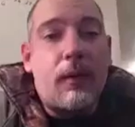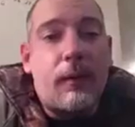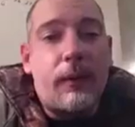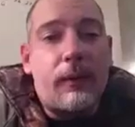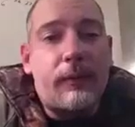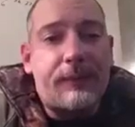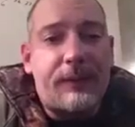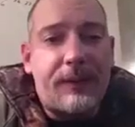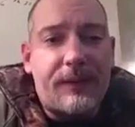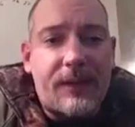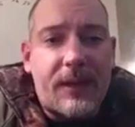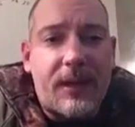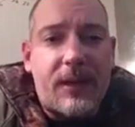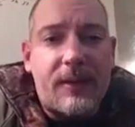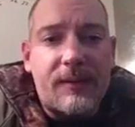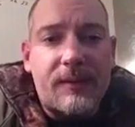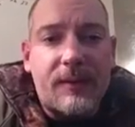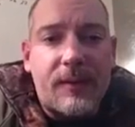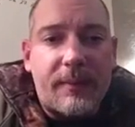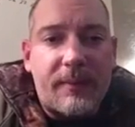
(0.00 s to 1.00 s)
Well, since I
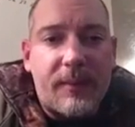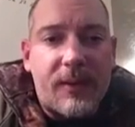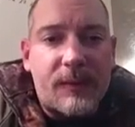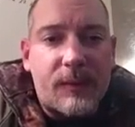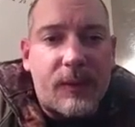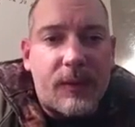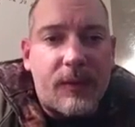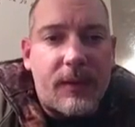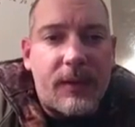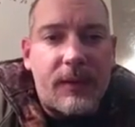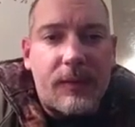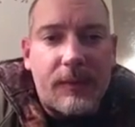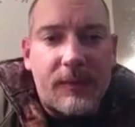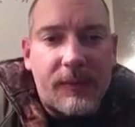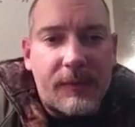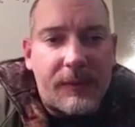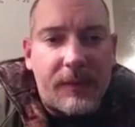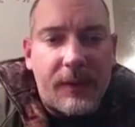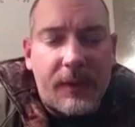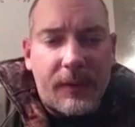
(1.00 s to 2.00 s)
can't sleep, might as well go ahead and do
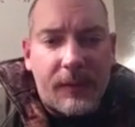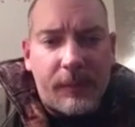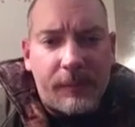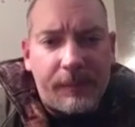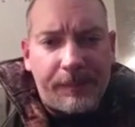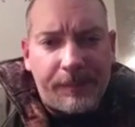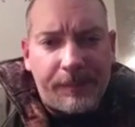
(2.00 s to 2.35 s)
this video.